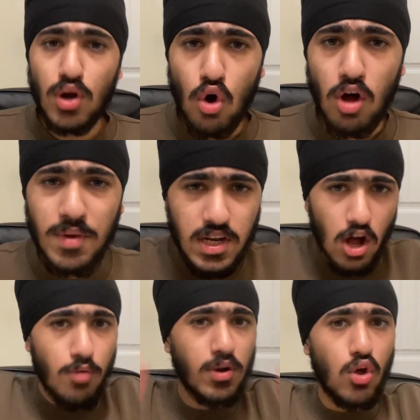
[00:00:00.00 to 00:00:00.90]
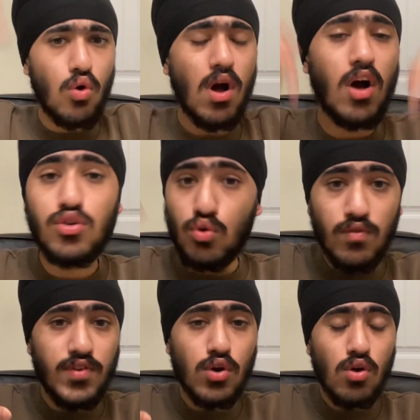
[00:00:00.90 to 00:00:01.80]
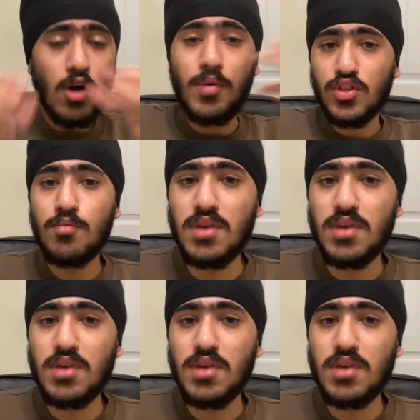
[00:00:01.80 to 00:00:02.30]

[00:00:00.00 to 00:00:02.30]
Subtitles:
But comment down below how you feel about